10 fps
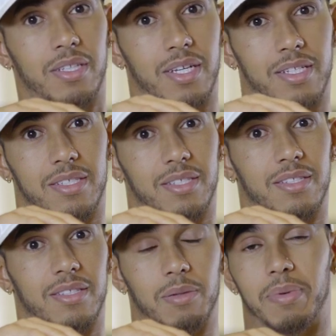there's
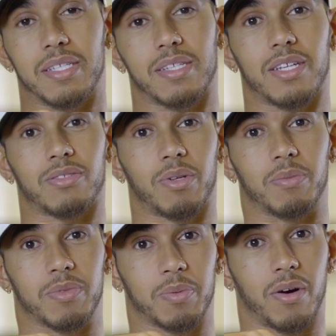the best ice
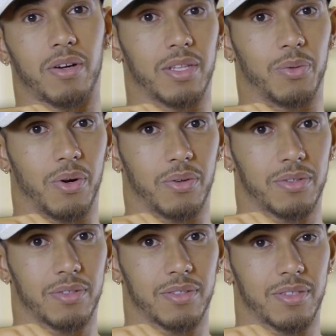cream spot in the world.
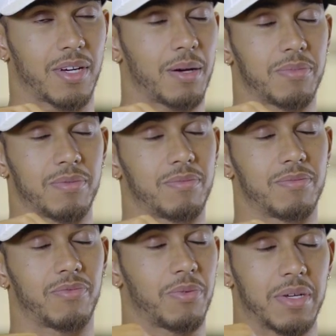Um,
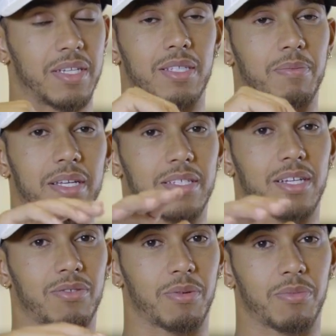for me, it's the best
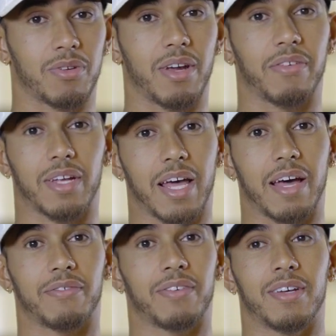ice cream you're ever gonna
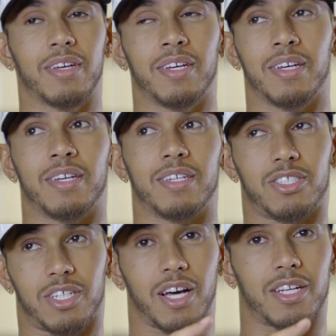have. It's
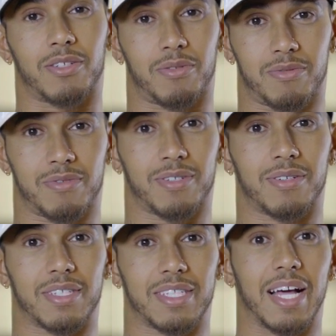gelato, so
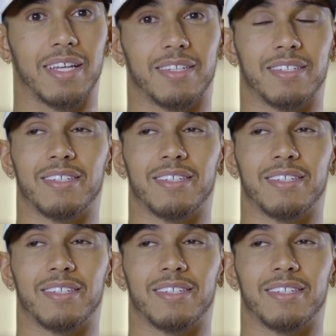it's Italian.